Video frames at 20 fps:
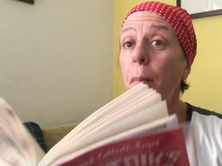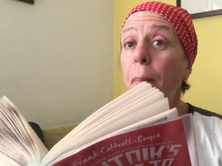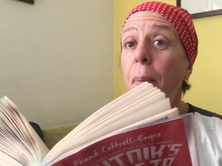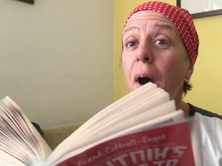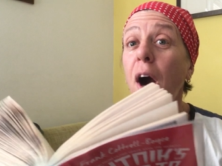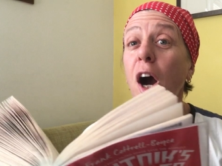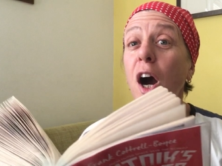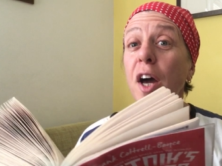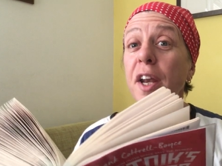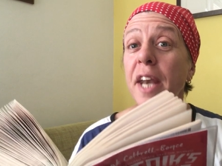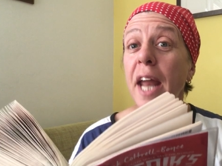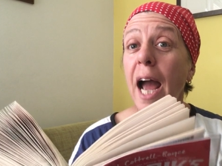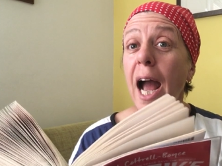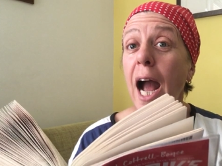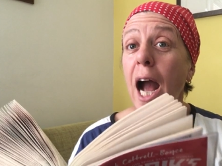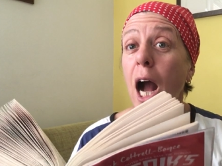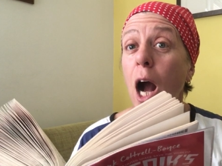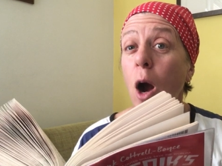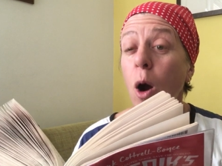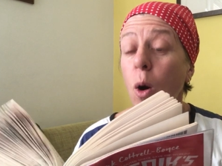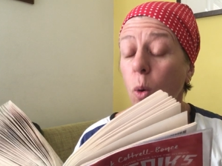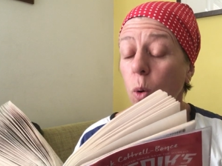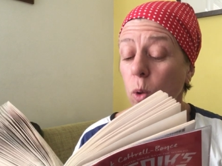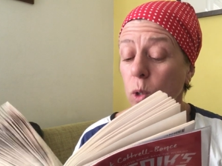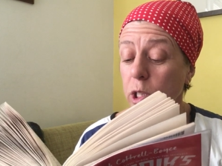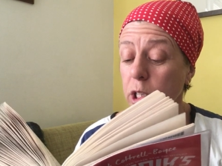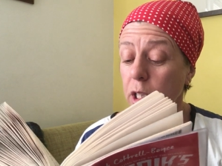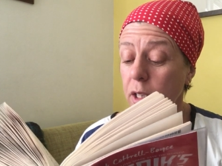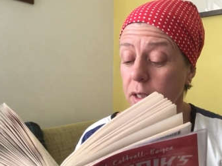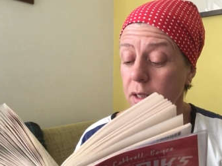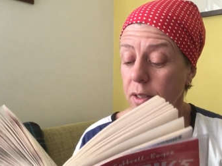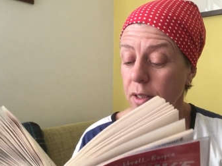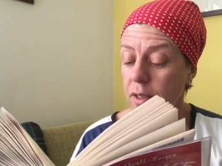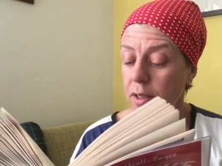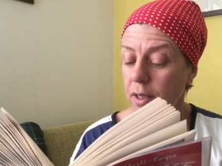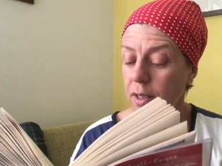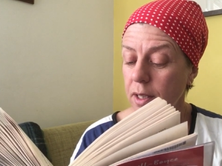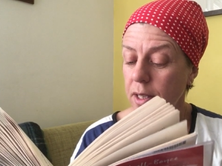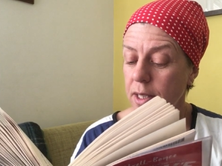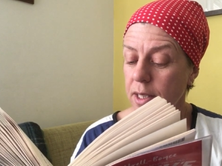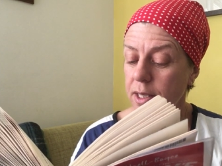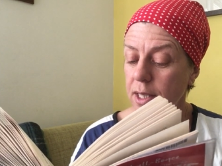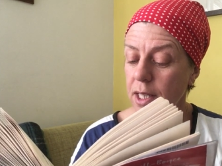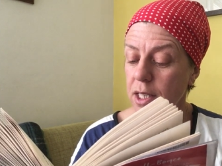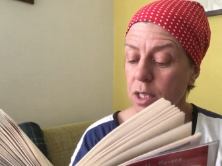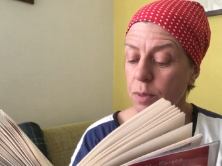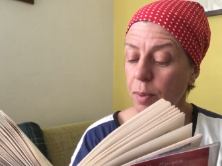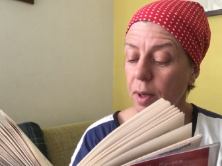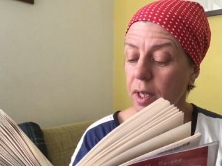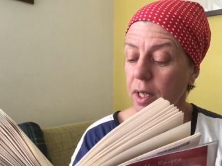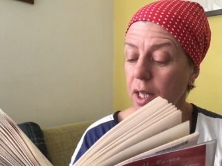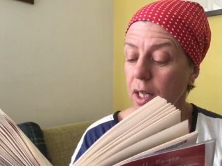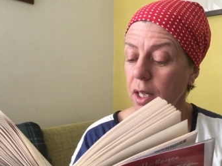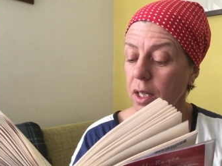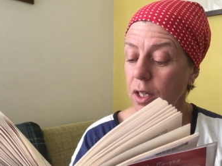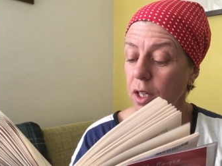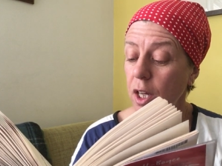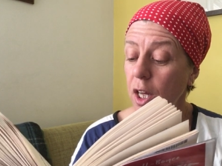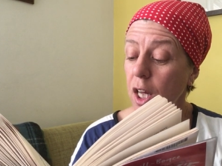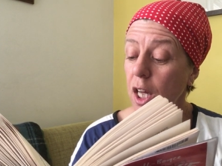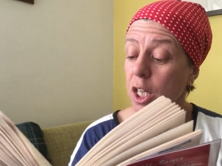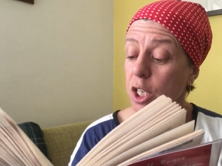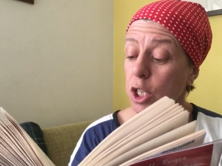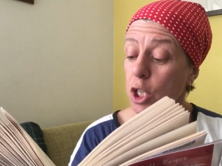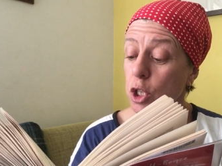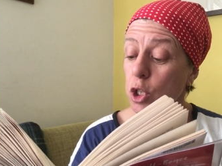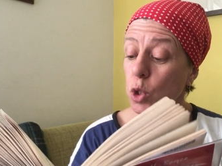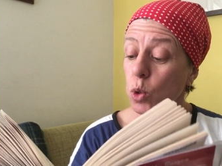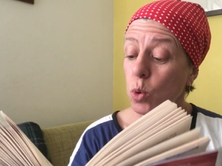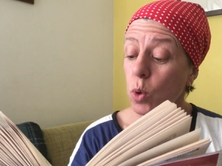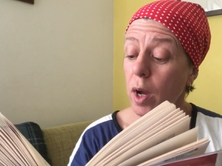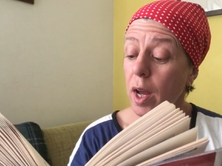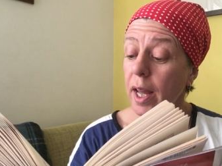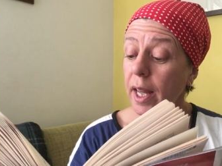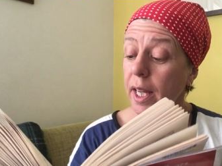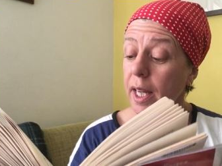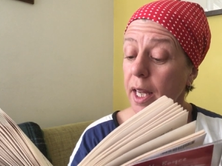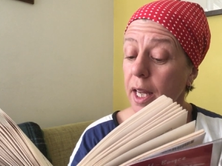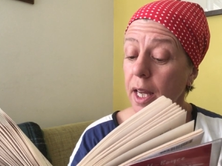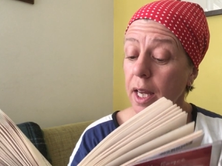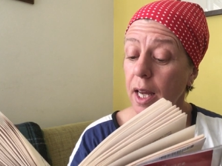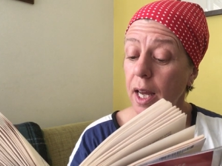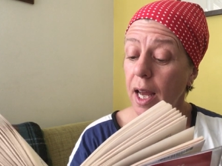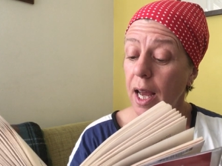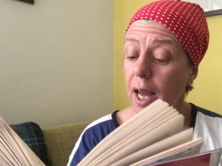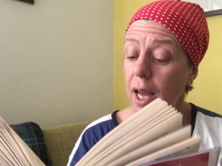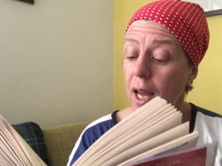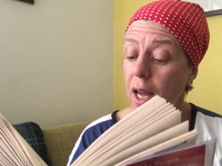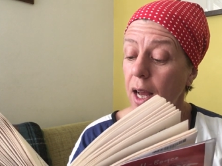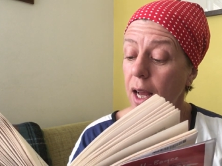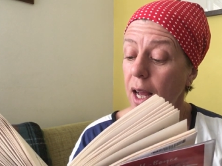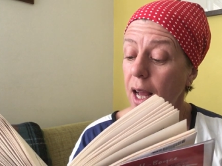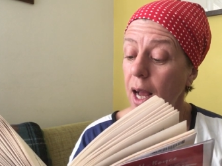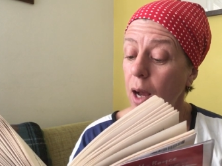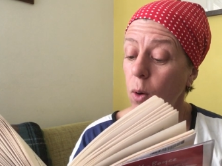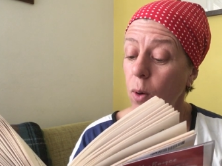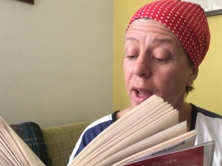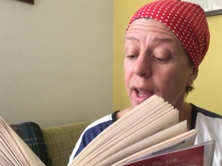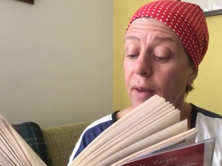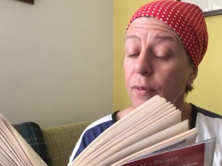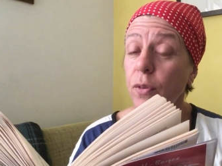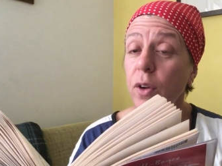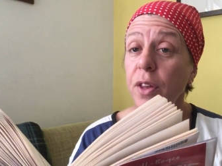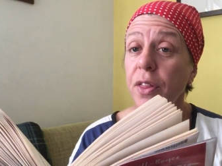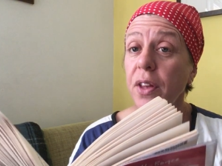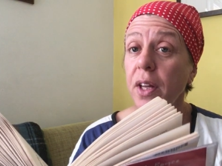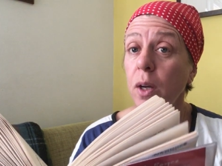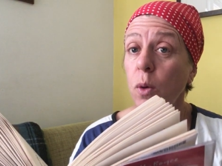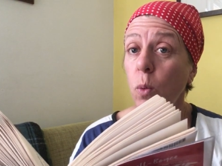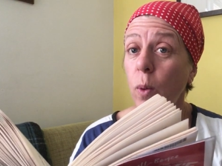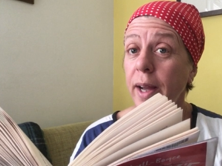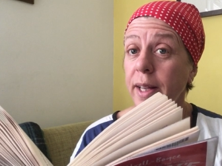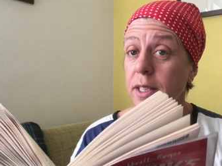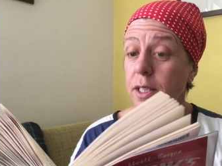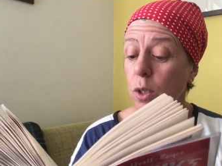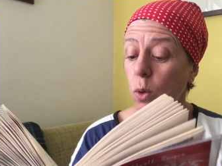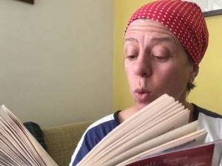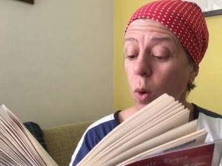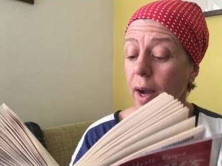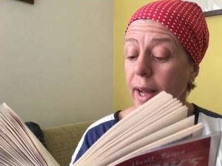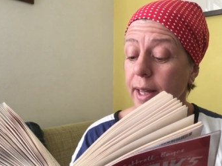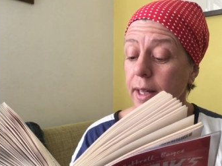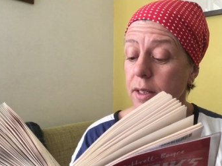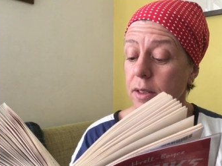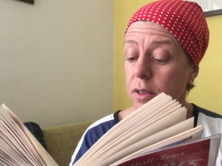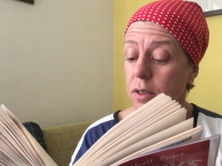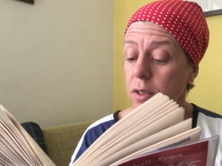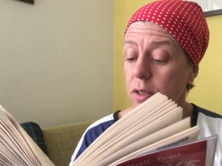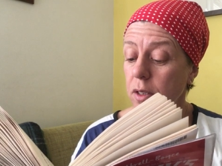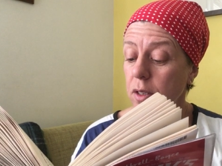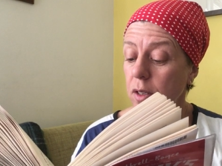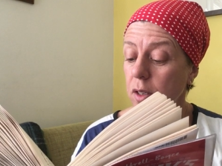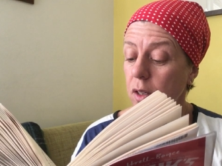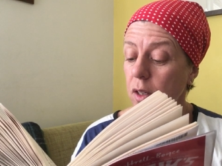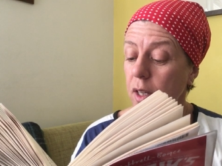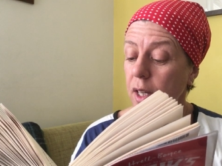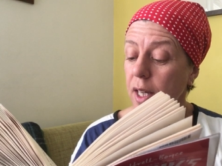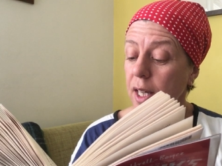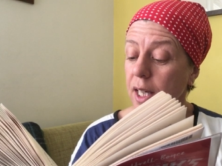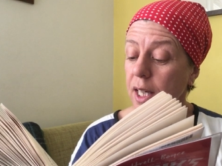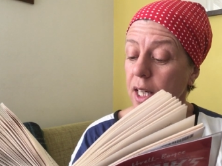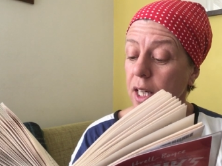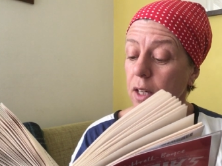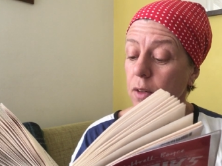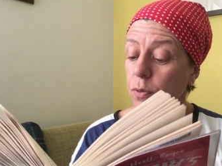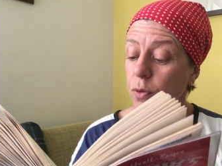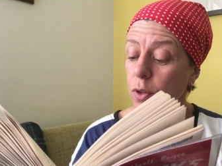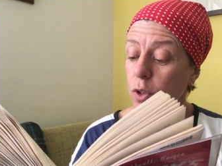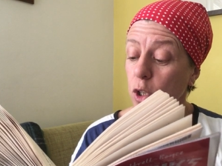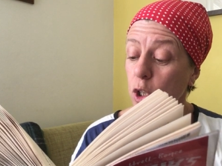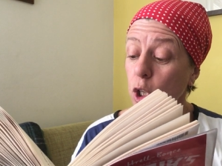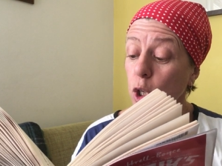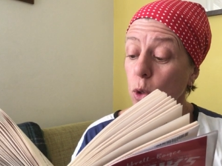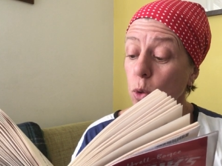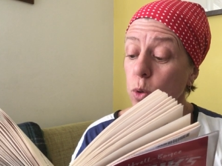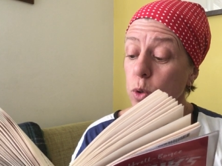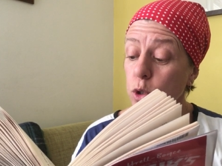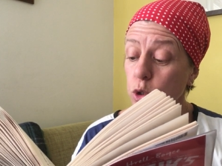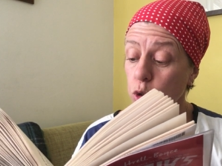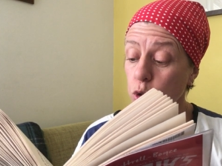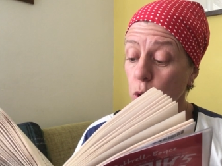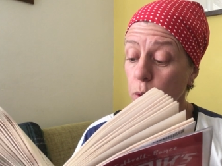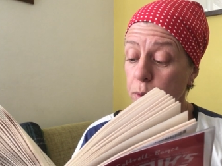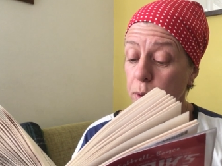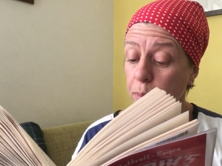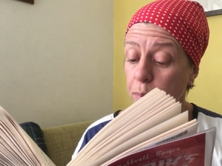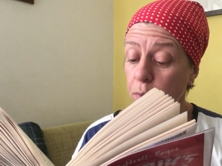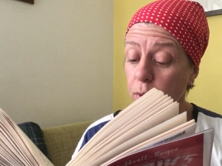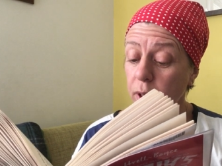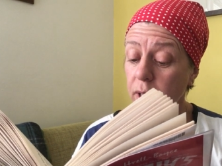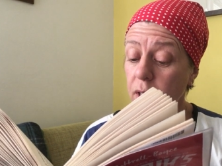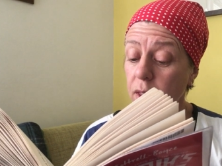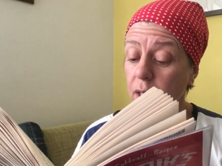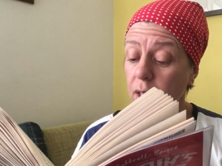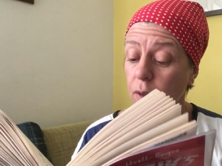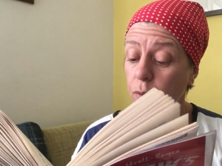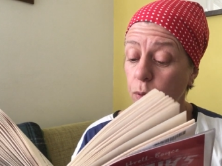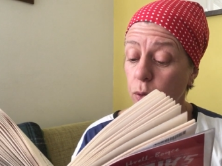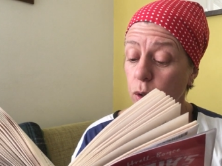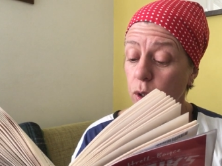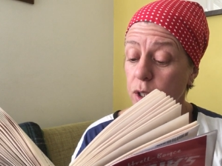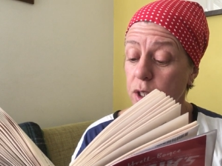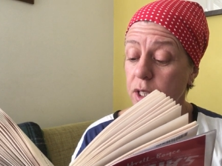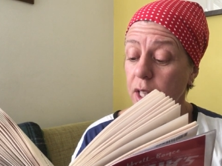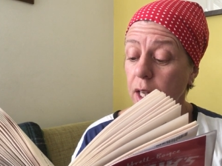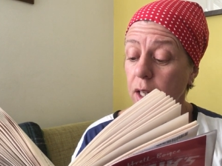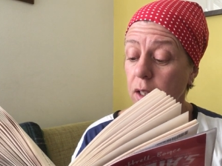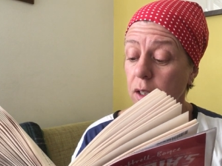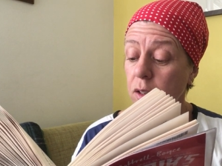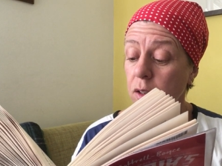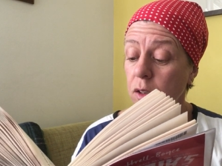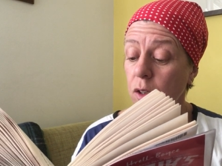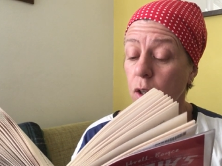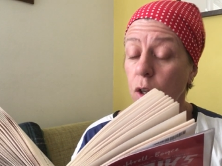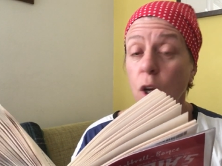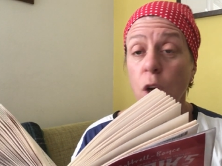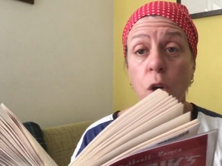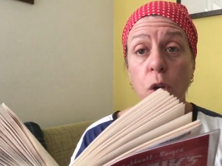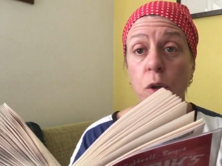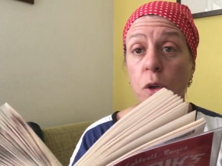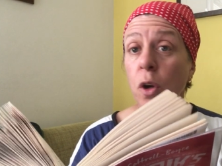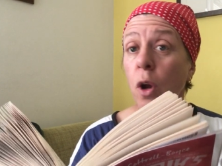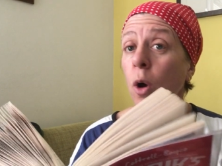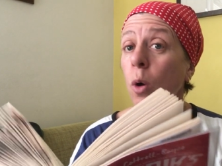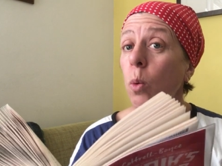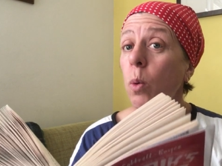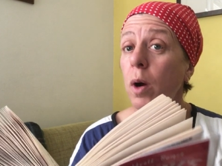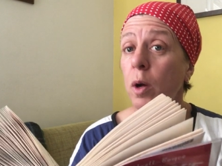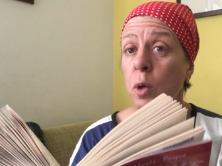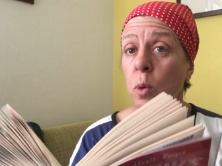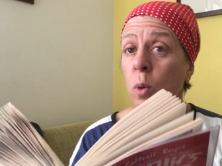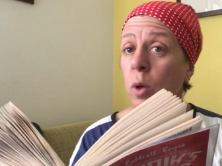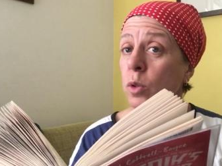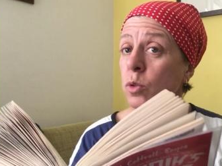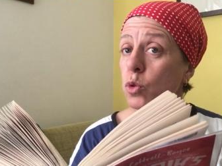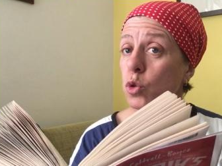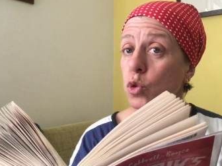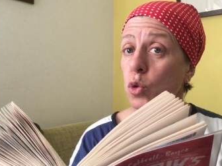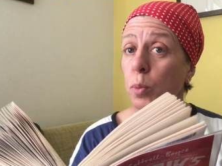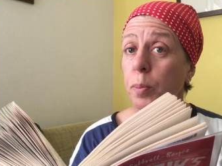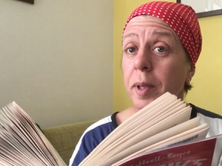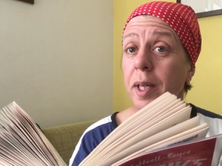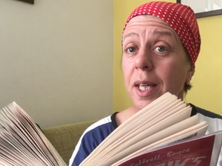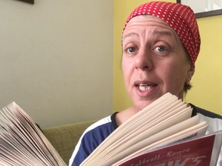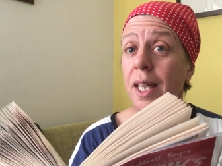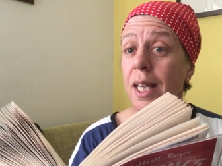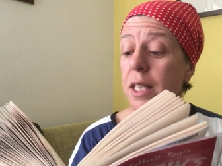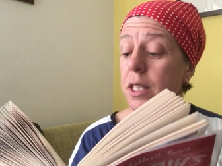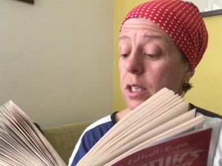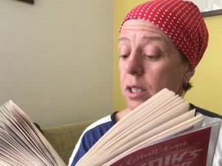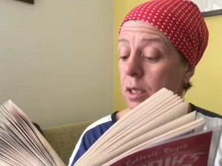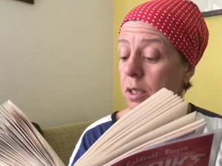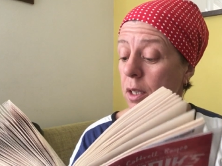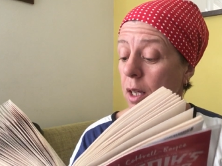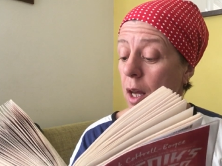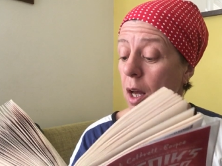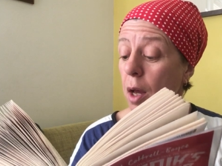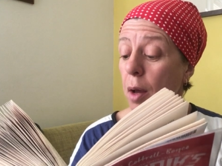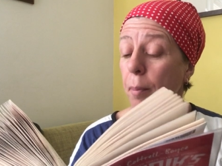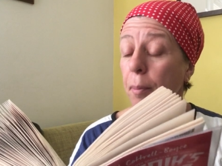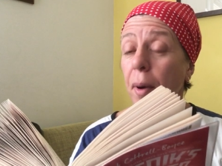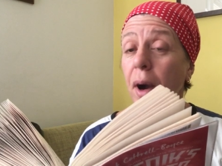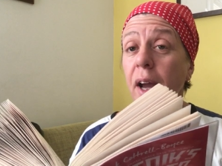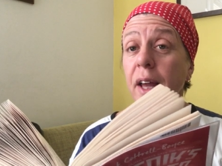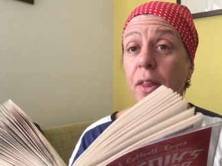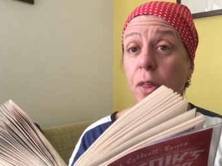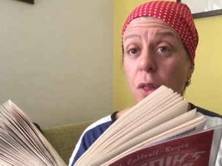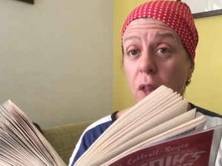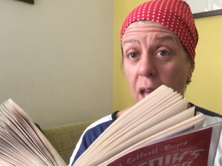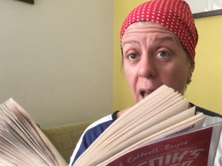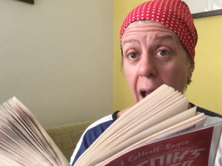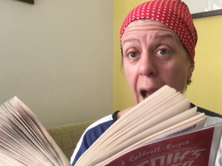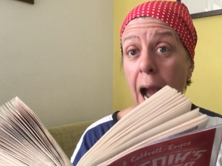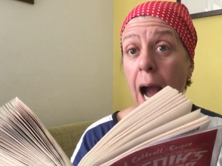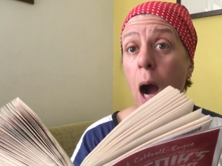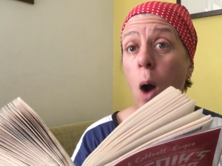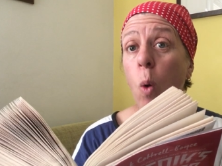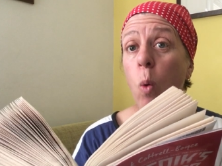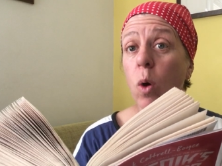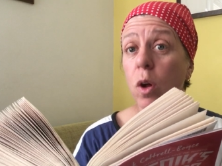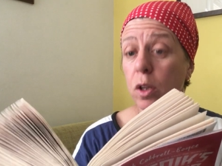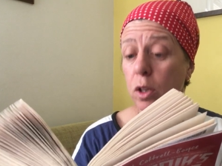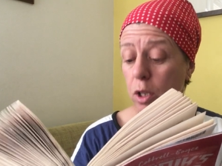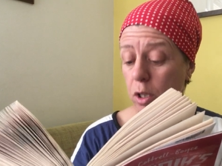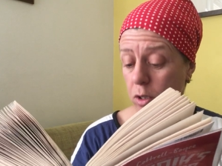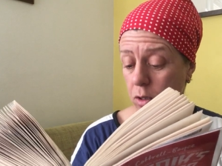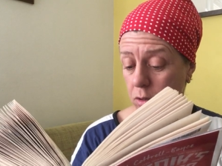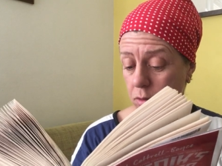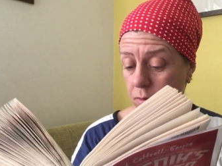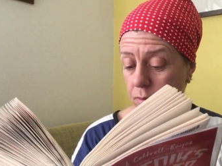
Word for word: Barn owl, said Sputnik. Did you hear how everything went quiet? Even you stopped breathing for a second. No one wants to be eaten by the owl.